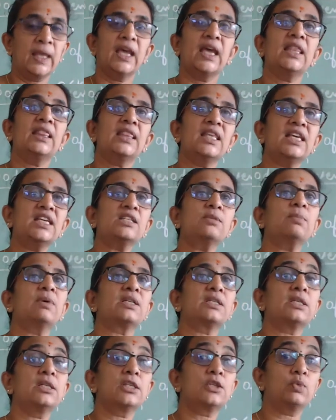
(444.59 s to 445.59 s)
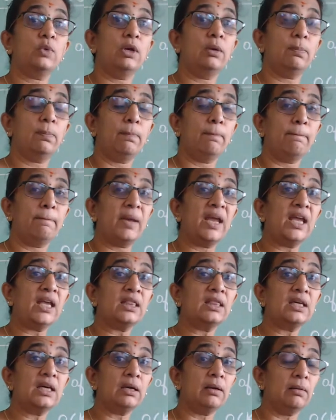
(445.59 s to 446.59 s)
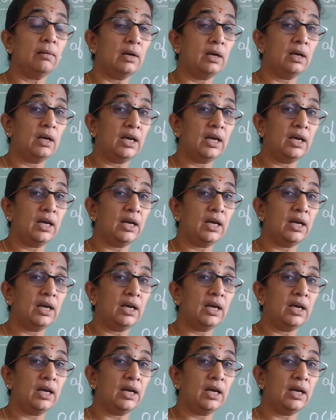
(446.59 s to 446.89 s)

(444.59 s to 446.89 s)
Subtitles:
and these muscles will make the